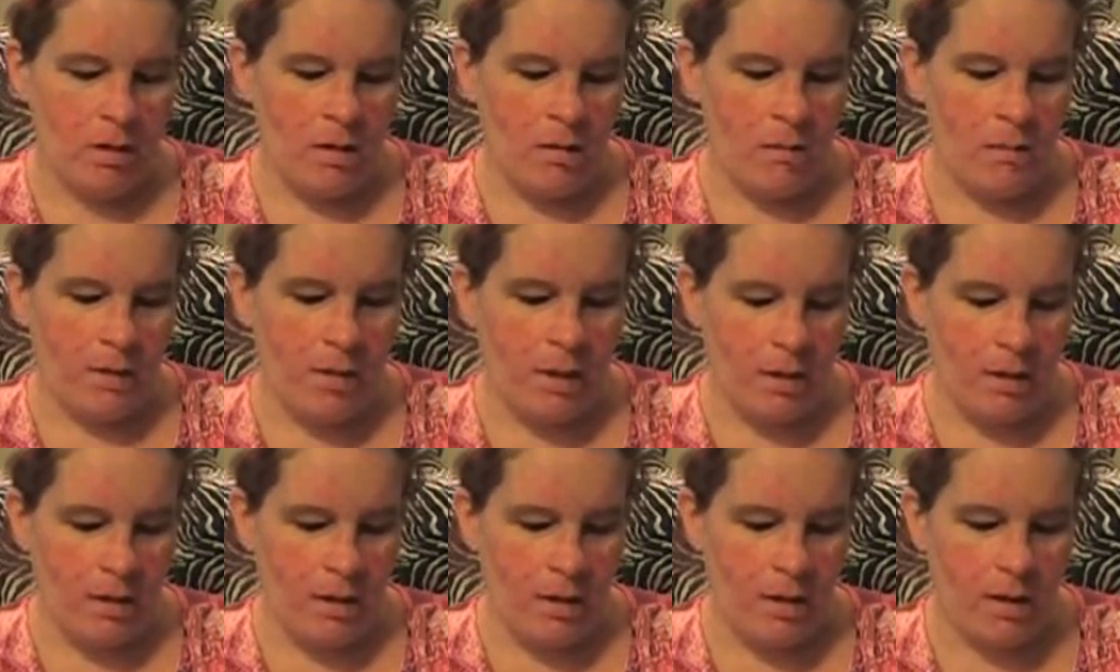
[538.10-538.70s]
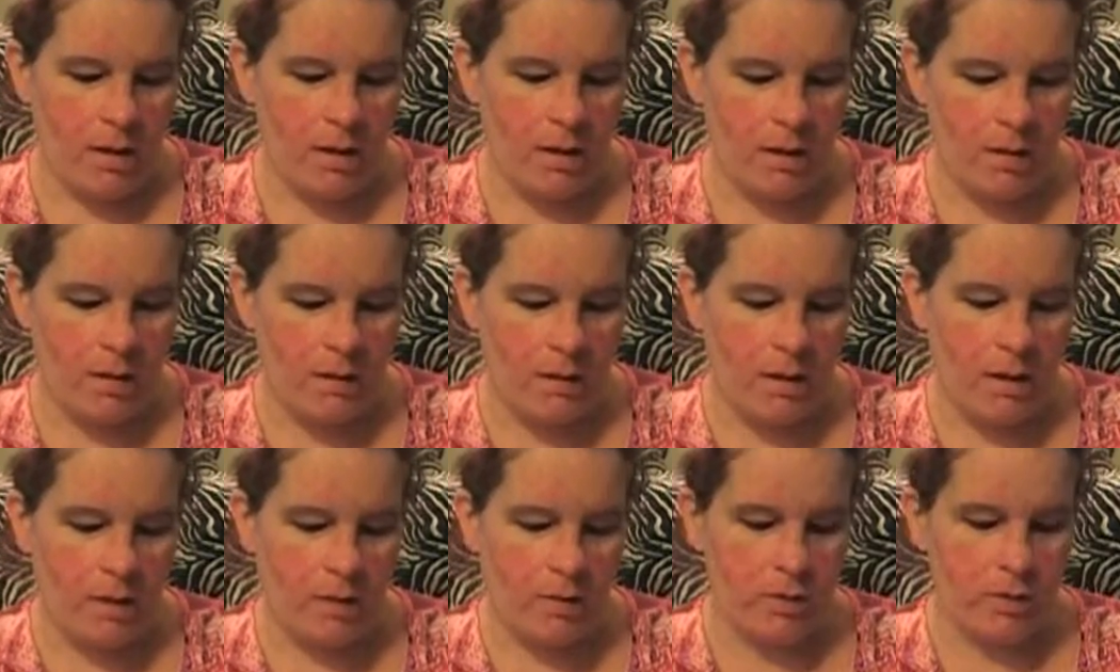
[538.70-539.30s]
But
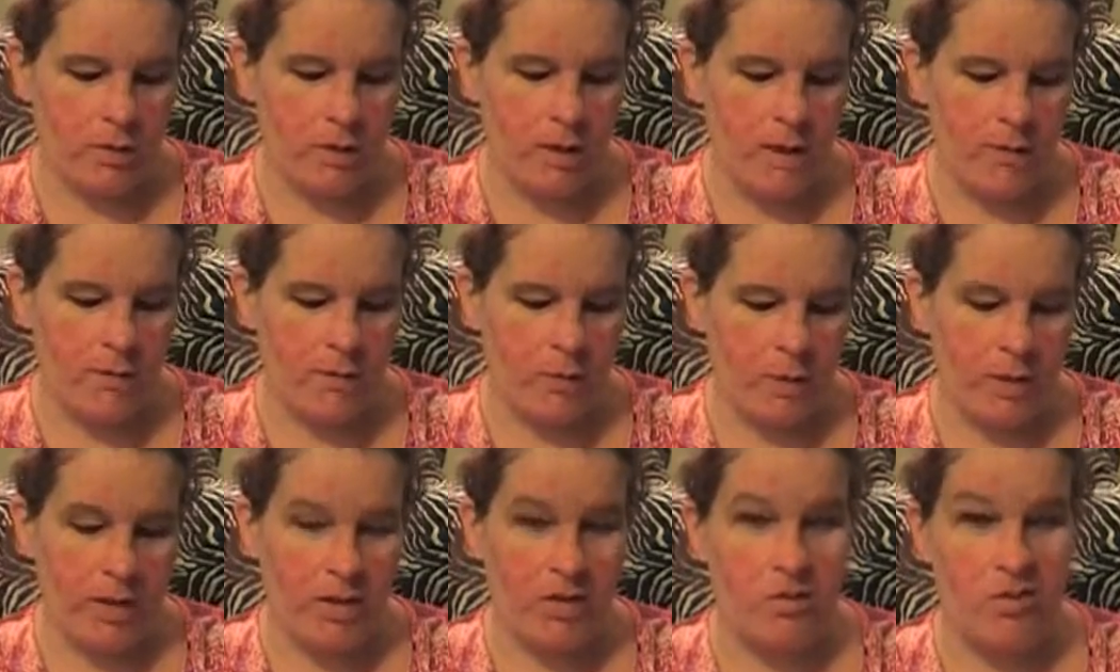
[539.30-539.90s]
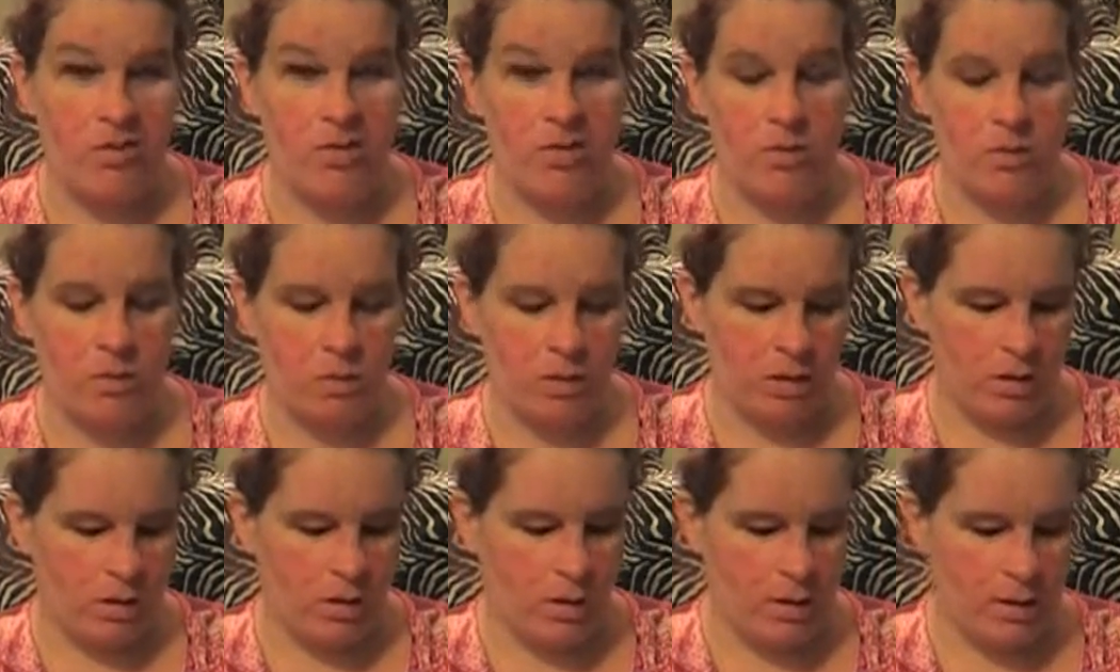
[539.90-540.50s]
these are going to have to wait till school
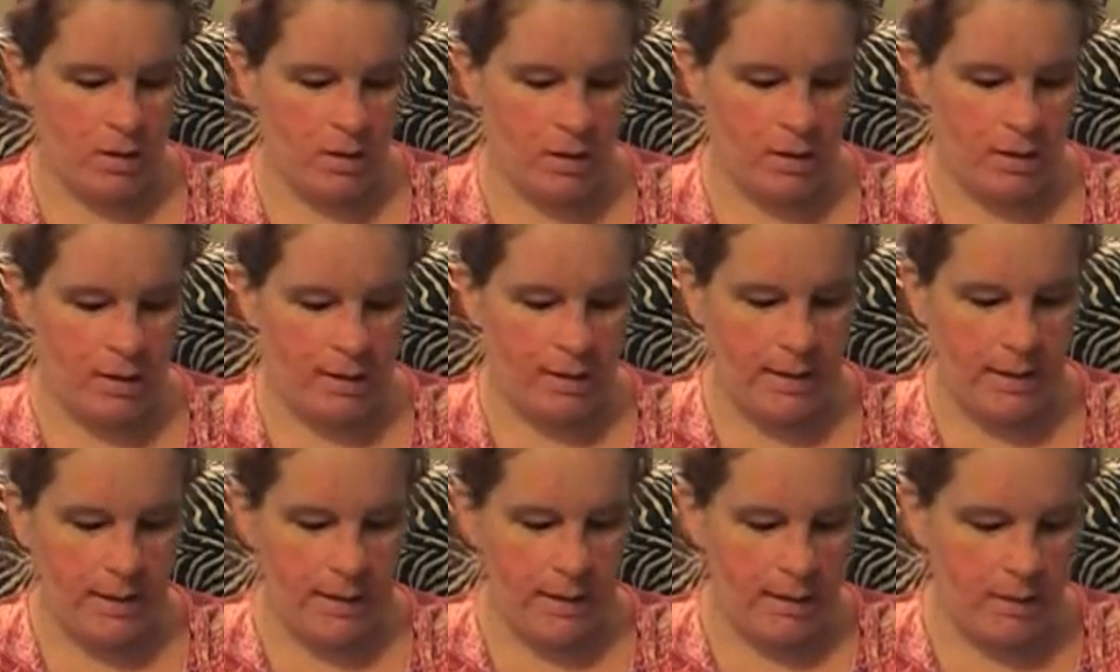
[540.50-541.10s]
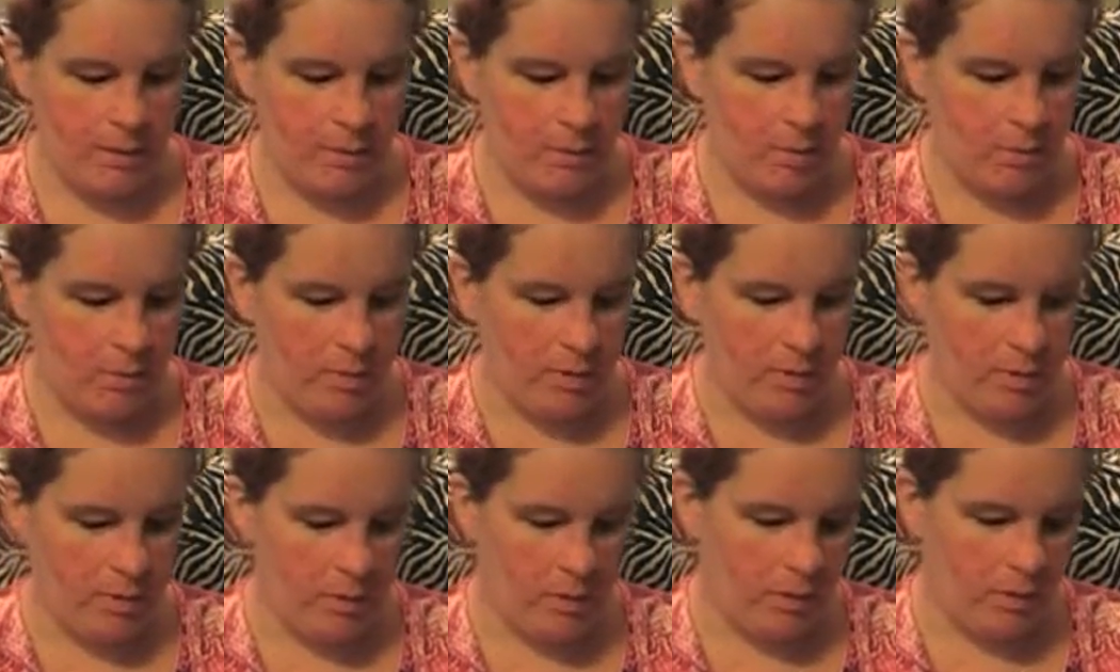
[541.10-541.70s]
starts because I need them to
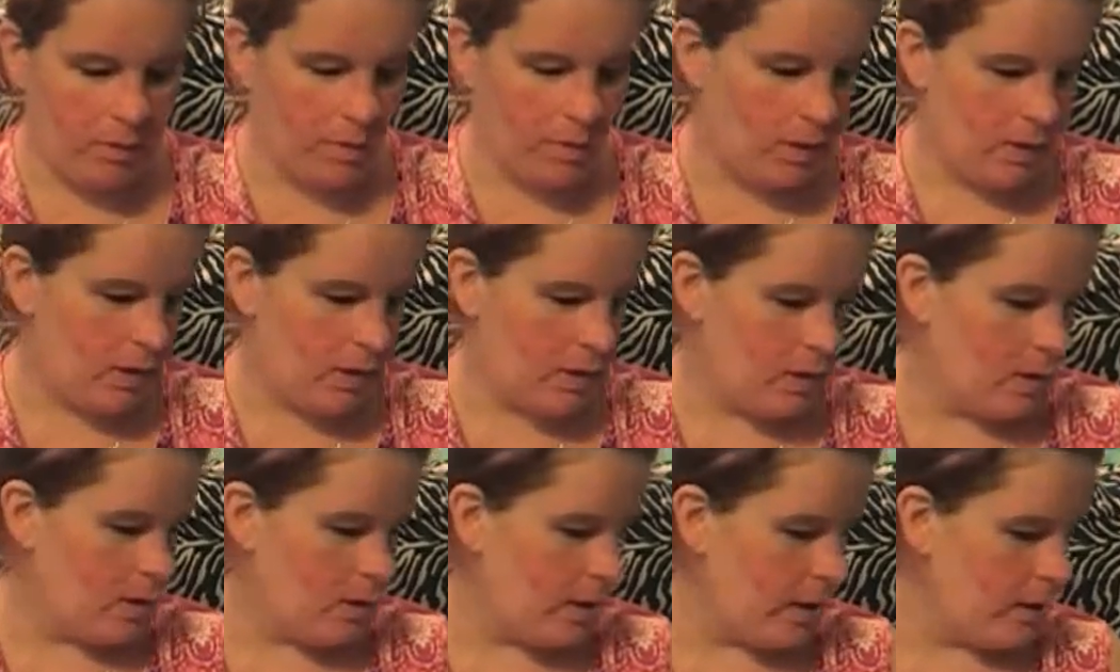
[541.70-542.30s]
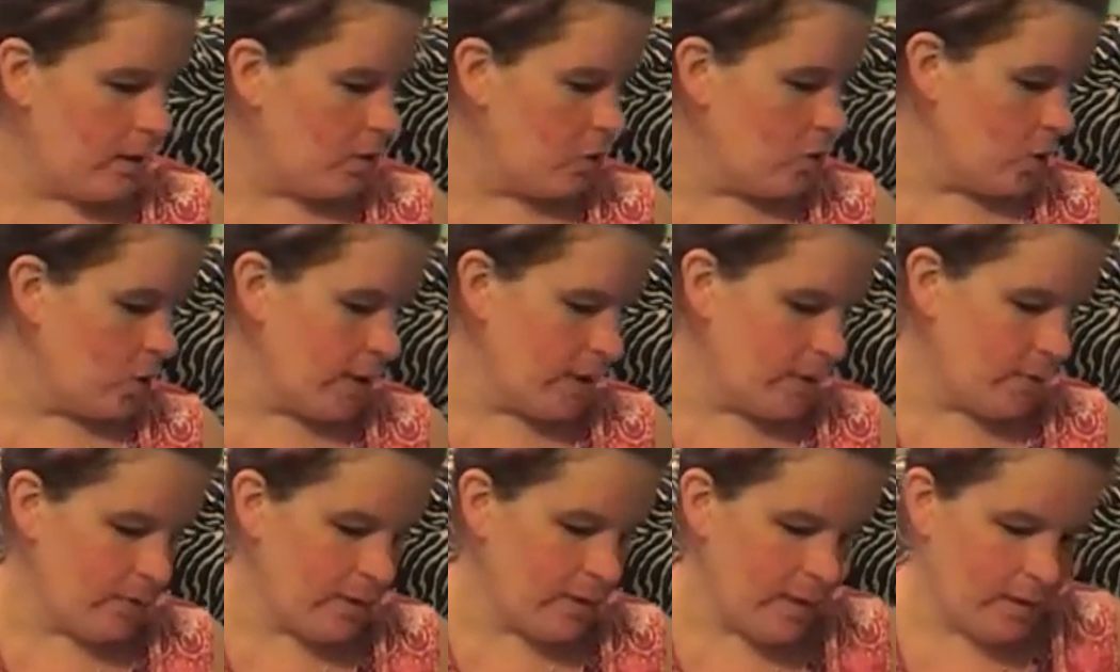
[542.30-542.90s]
be able to sit and air
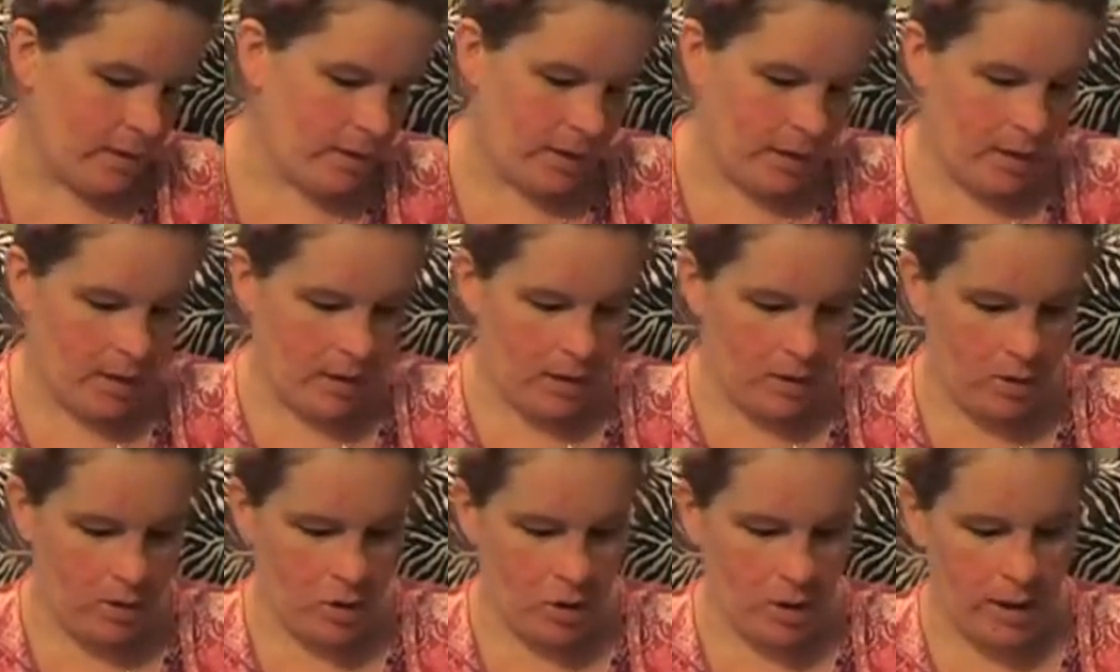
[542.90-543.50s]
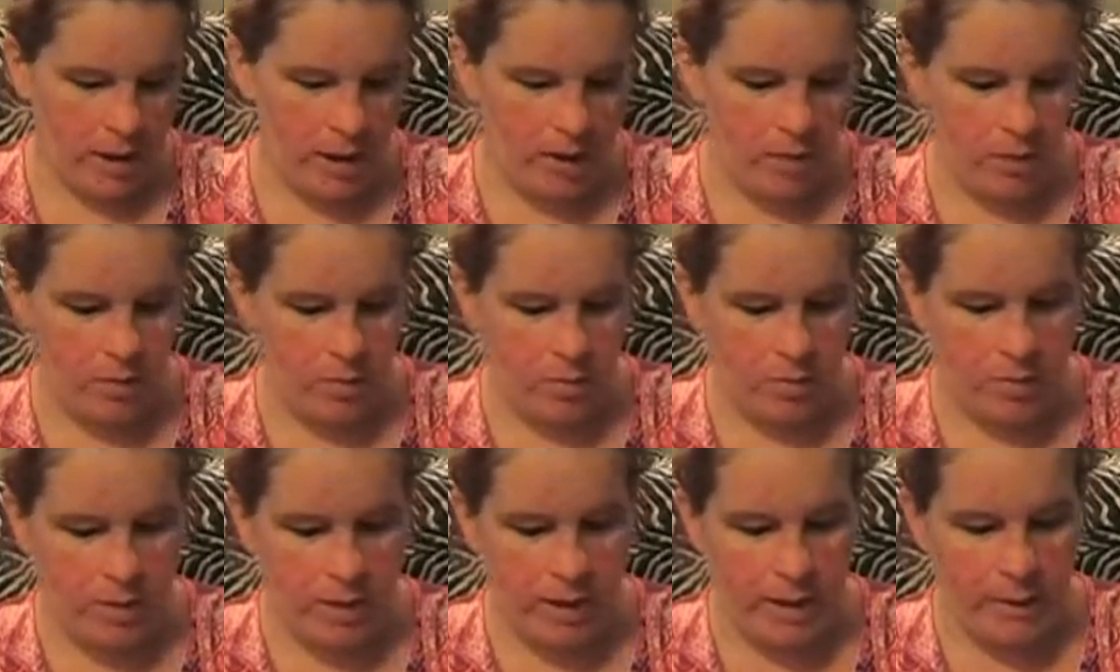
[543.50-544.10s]
dry without a kid trying
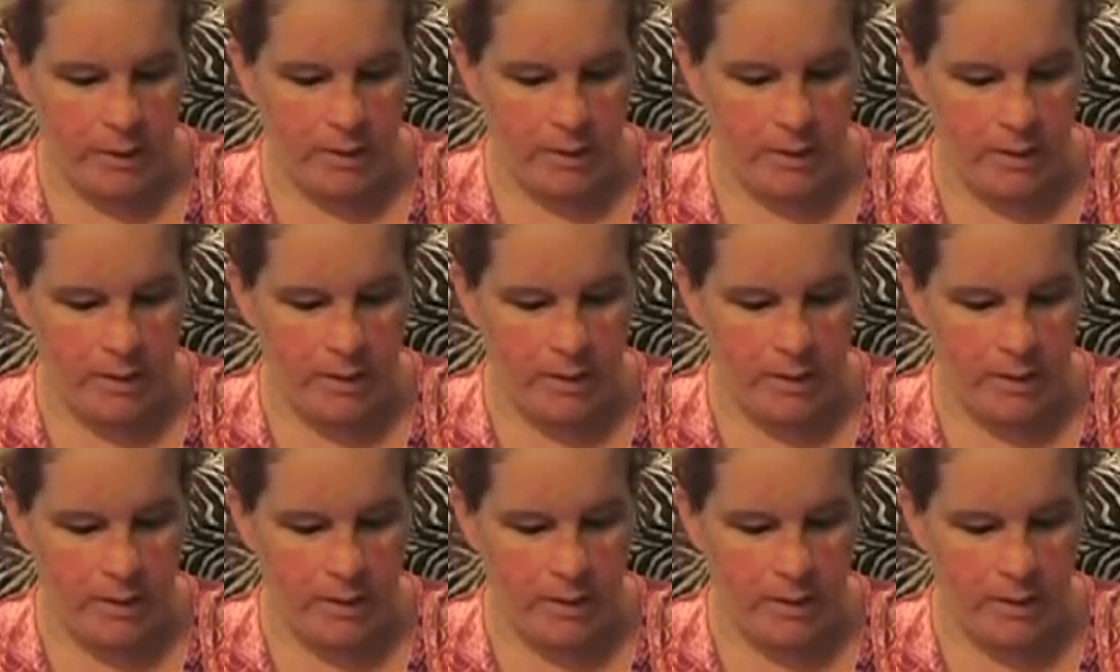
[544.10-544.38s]
to play with